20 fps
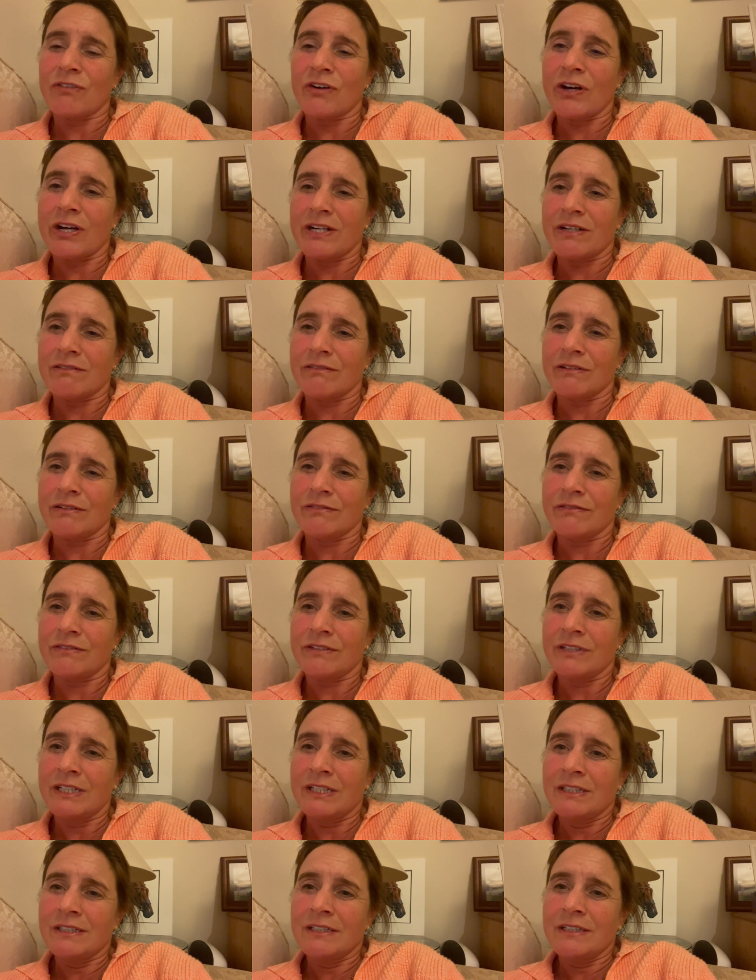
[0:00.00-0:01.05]
rider of
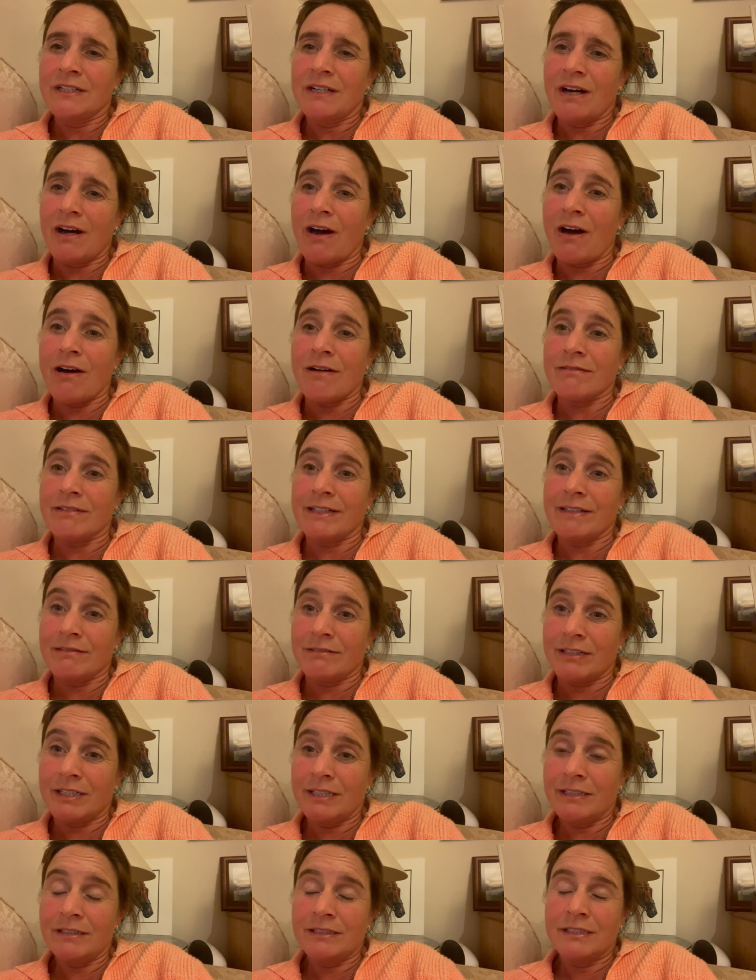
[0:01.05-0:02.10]
our
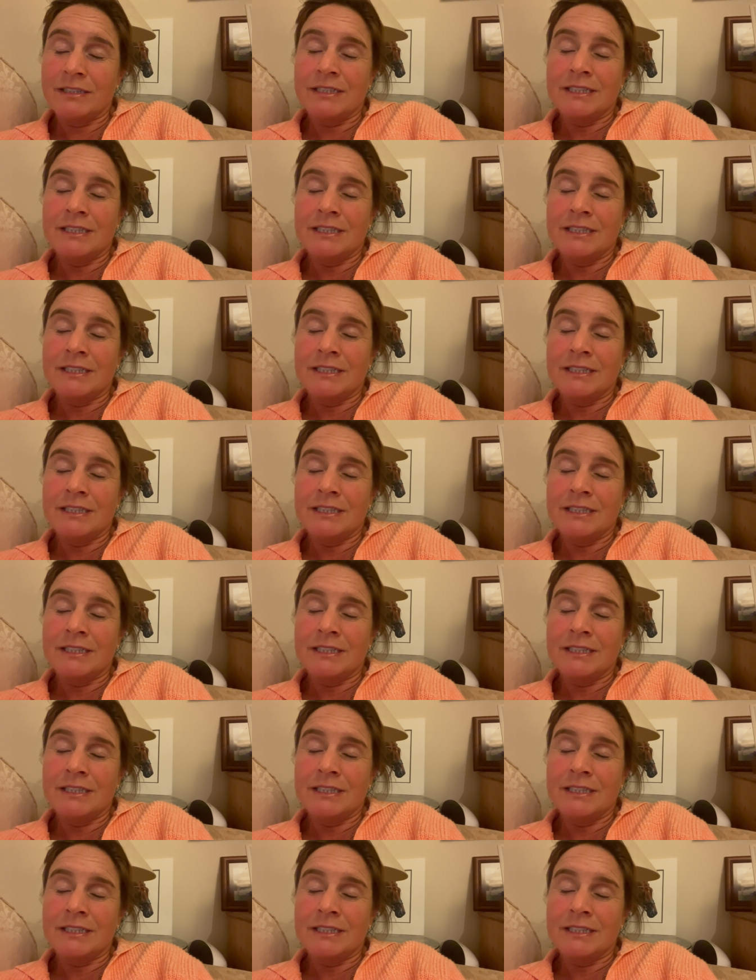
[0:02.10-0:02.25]
era.